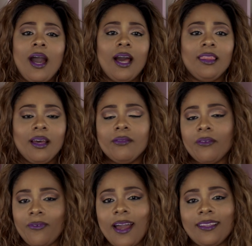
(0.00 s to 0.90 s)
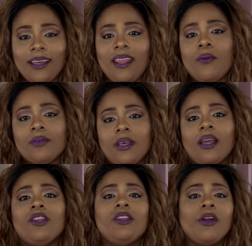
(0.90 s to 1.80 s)
I love the fact that it was like
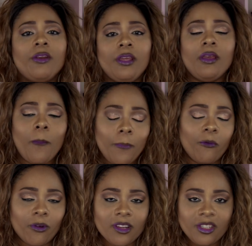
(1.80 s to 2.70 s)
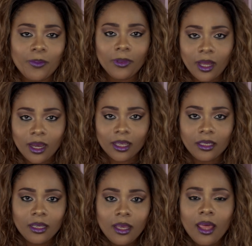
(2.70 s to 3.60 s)
a dirty, grungy
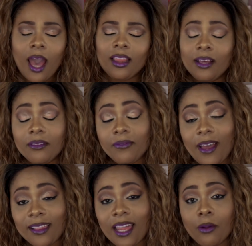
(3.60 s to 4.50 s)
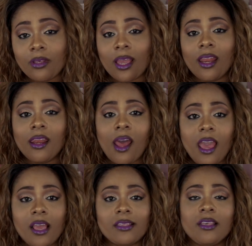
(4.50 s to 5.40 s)
blonde. I love the fact that it was like a
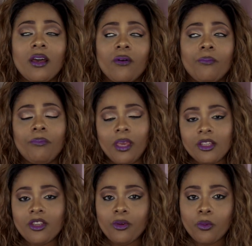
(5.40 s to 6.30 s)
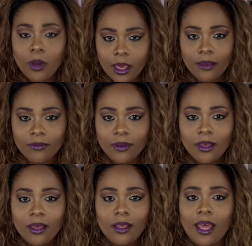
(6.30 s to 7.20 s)
nice, beachy wave.
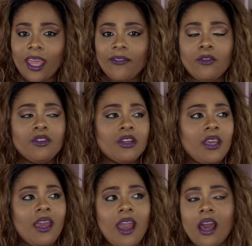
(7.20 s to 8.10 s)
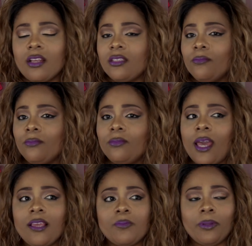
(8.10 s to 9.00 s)
Like if you took your hair out of some
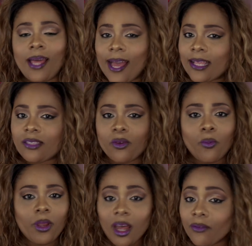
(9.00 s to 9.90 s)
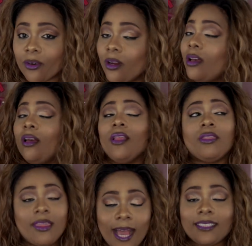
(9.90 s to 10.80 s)
nice plaits or whatever,
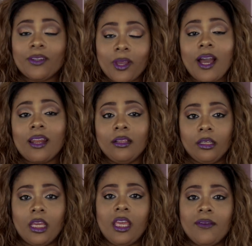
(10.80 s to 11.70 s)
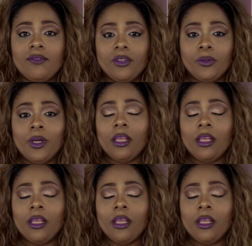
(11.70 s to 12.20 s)
that's the kind of look it gives you.